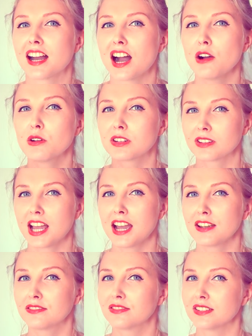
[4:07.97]
our
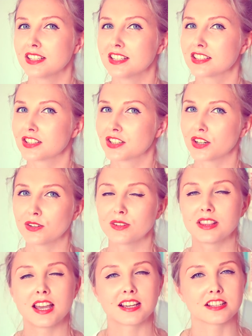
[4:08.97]
life is
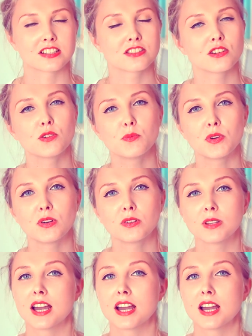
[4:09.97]
going like a snowball